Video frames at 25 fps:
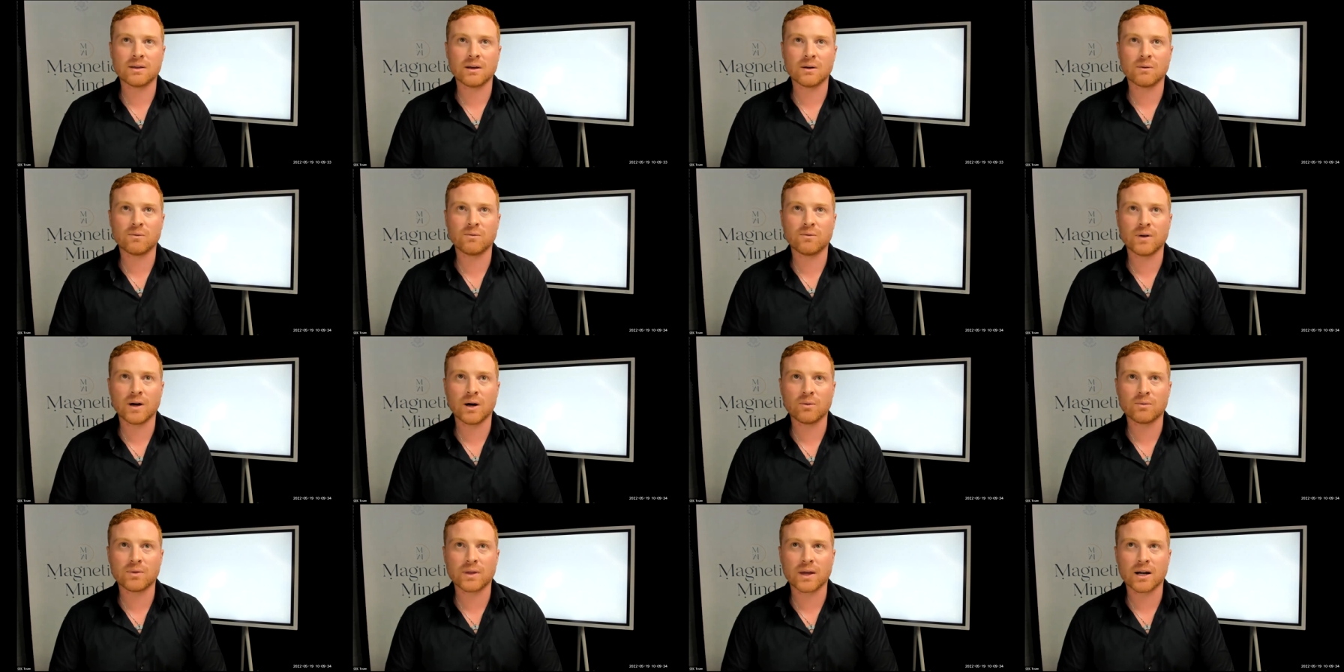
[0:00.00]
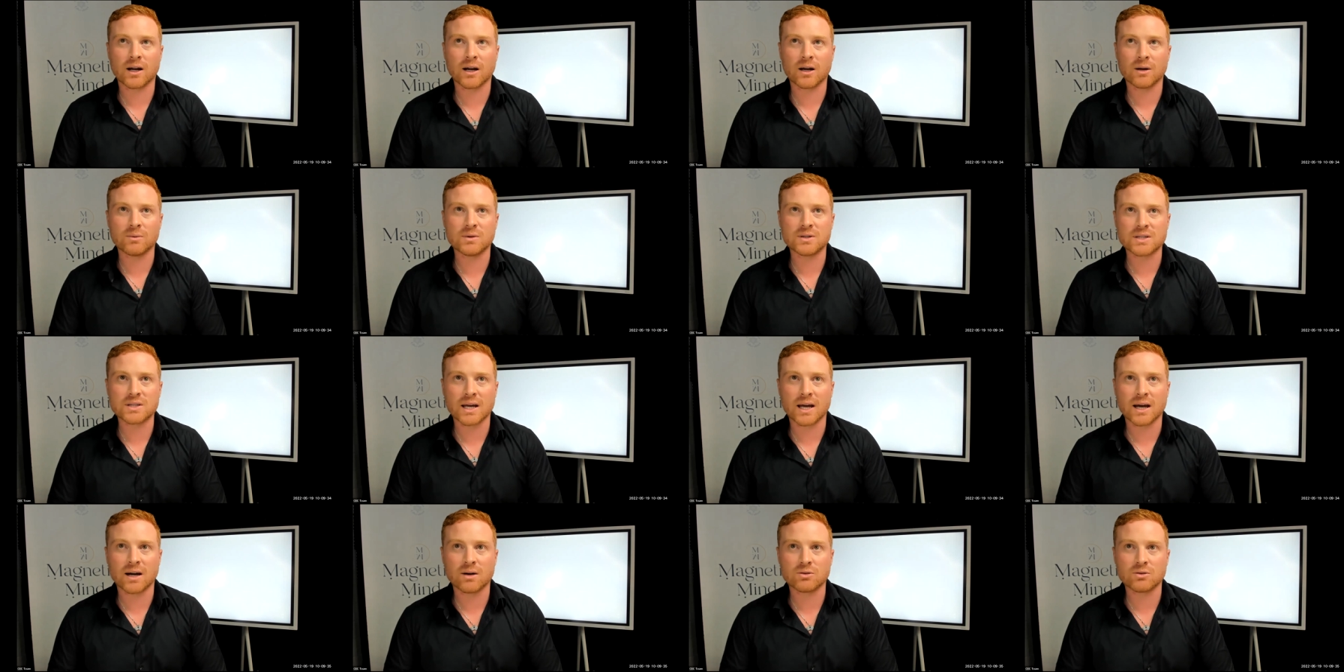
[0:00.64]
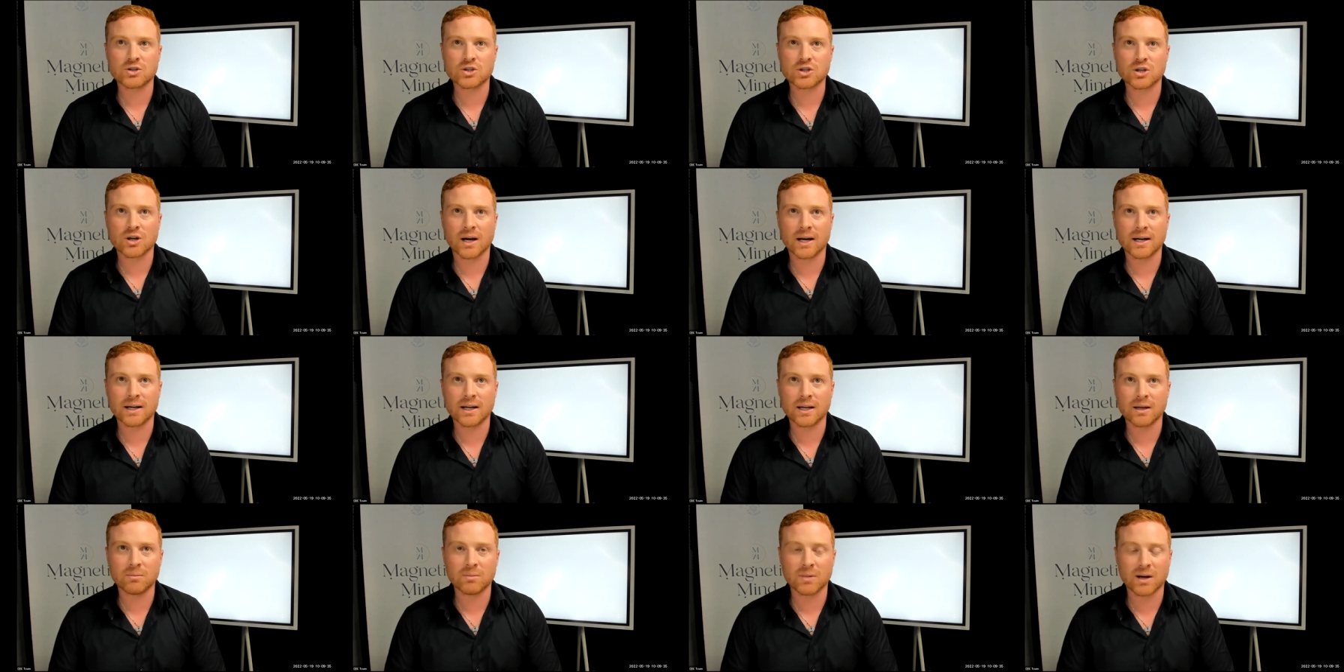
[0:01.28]
that felt that I was
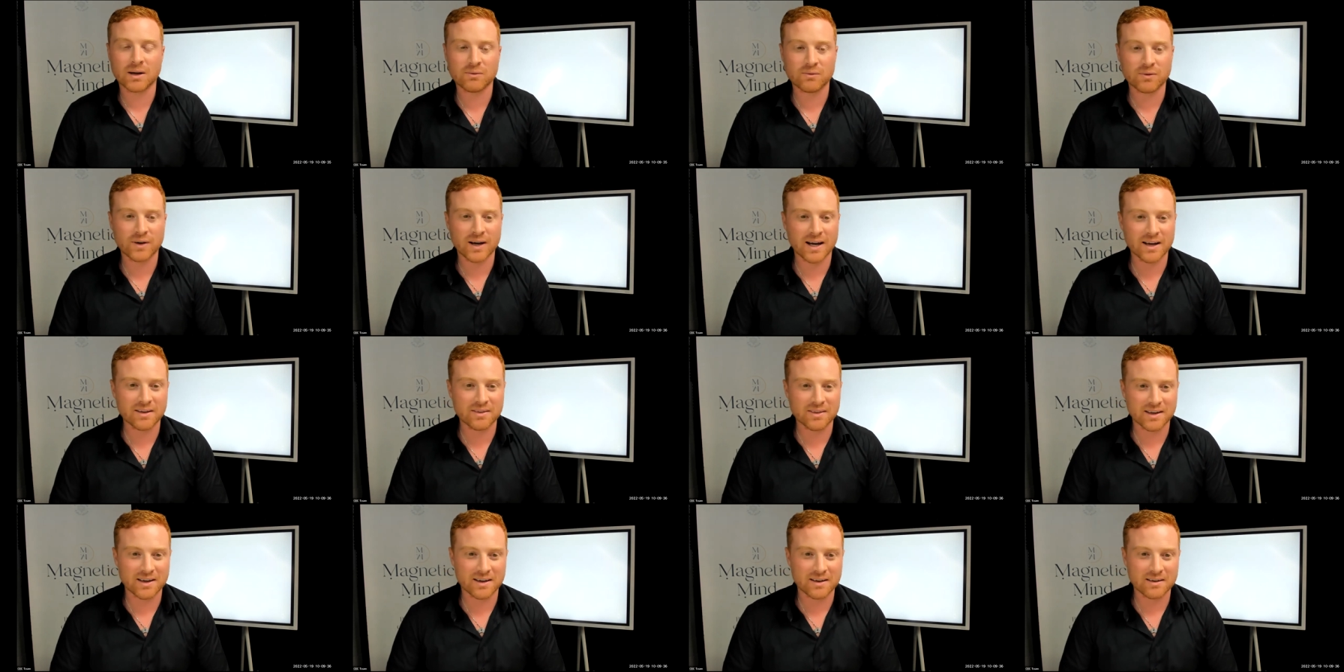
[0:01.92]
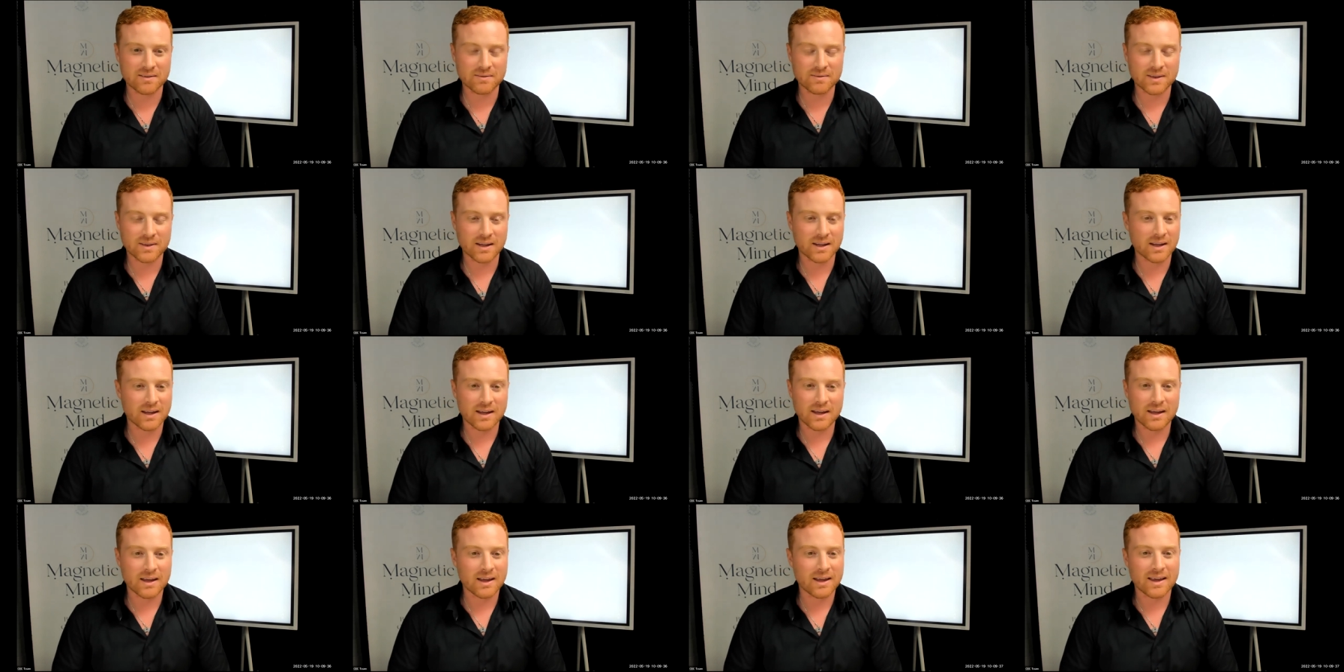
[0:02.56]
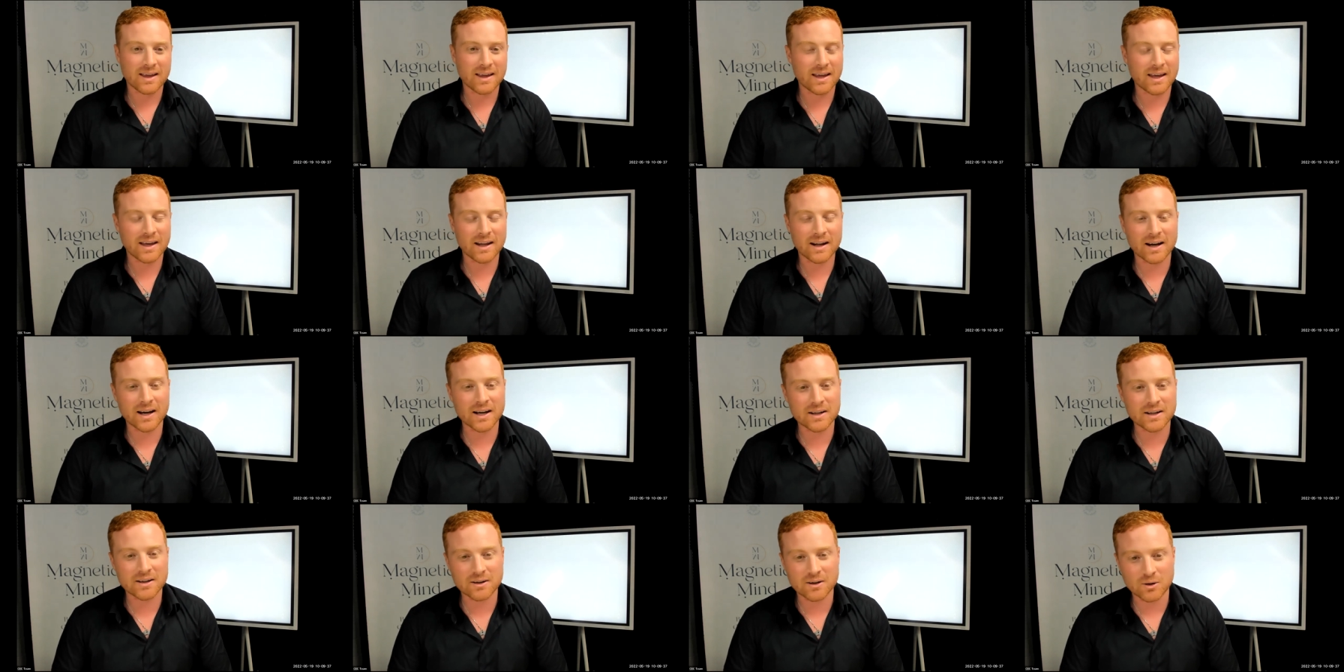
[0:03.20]
outshining my father, and
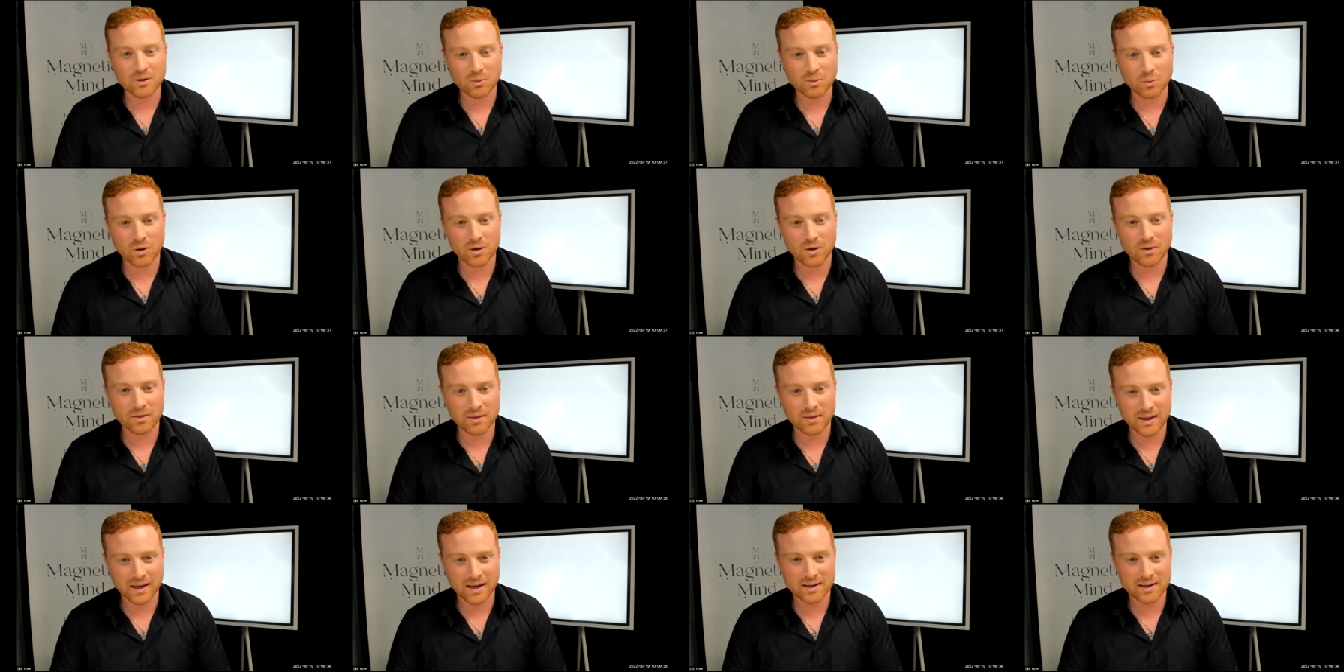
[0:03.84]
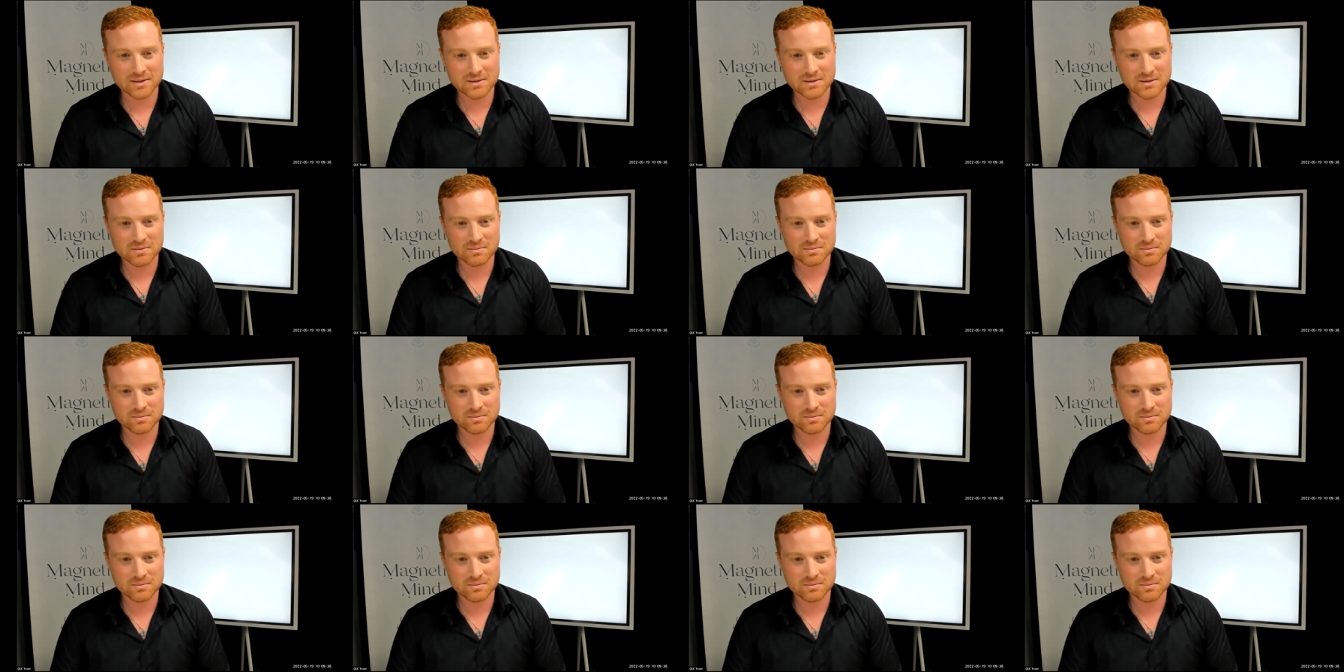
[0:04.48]
I didn't want that.